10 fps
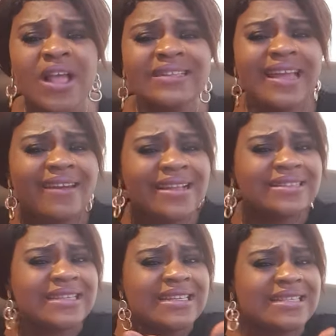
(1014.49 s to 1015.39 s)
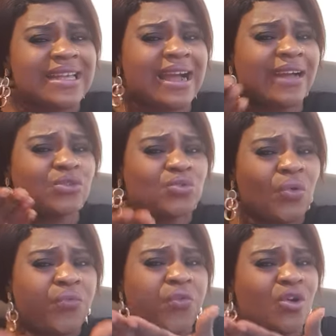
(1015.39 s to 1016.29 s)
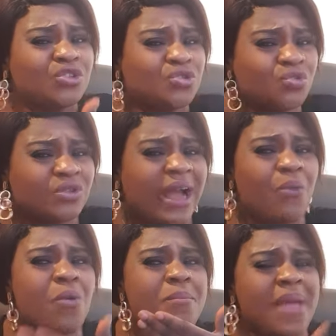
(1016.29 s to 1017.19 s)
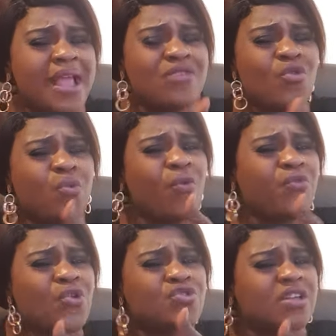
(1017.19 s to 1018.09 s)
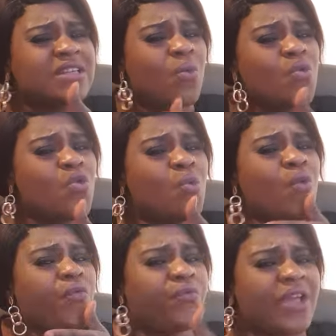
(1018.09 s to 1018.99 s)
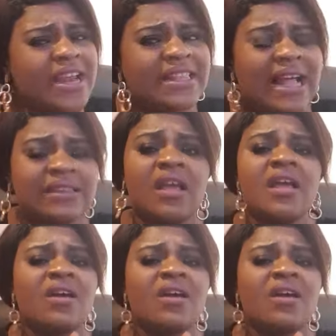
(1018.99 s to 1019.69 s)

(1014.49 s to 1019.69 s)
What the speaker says: There are things he can do for you that will make you, will feel yourself, you will feel it that,